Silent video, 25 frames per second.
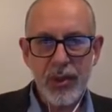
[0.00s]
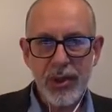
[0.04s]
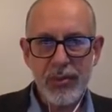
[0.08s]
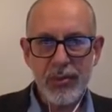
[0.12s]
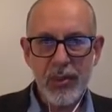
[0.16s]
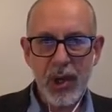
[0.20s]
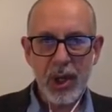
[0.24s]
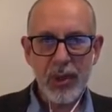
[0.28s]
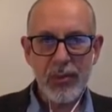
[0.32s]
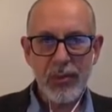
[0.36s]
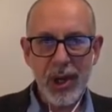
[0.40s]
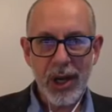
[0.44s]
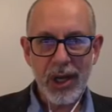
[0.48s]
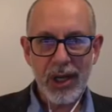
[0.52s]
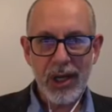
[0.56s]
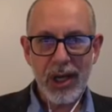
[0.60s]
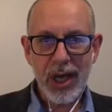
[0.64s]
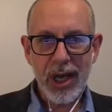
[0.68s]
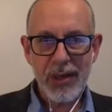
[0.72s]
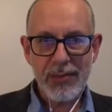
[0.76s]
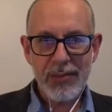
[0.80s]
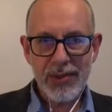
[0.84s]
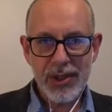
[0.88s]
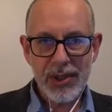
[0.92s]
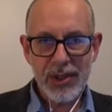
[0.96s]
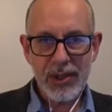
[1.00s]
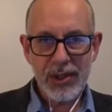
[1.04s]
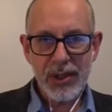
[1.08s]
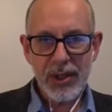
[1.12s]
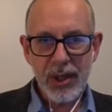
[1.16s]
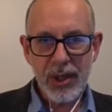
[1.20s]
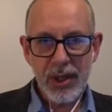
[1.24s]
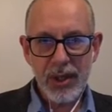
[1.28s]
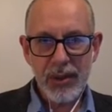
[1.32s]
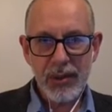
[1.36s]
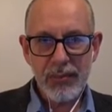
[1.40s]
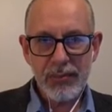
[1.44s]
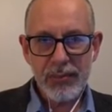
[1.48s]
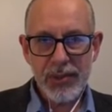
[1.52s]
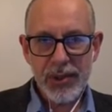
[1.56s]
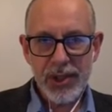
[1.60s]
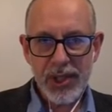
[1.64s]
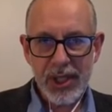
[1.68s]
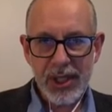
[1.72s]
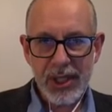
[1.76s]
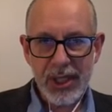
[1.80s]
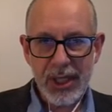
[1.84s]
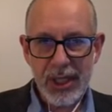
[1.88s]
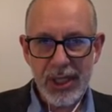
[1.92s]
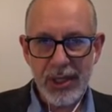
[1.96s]
mobile apps and
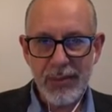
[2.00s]
particularly